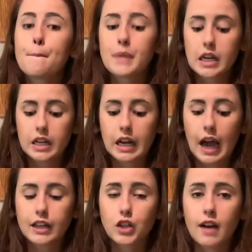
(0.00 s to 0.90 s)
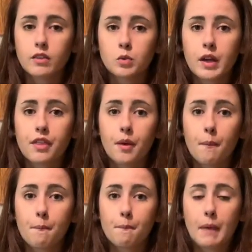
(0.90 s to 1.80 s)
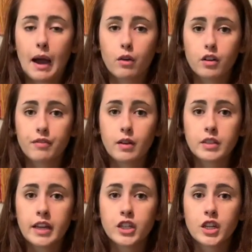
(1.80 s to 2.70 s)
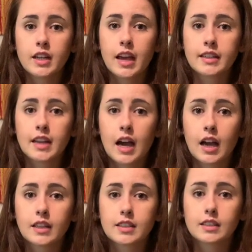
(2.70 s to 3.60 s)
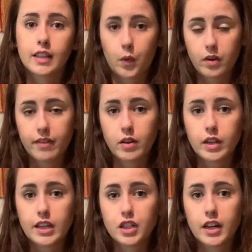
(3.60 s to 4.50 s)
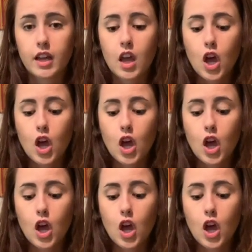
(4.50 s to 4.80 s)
but I travel with powder foundation and not liquid foundation.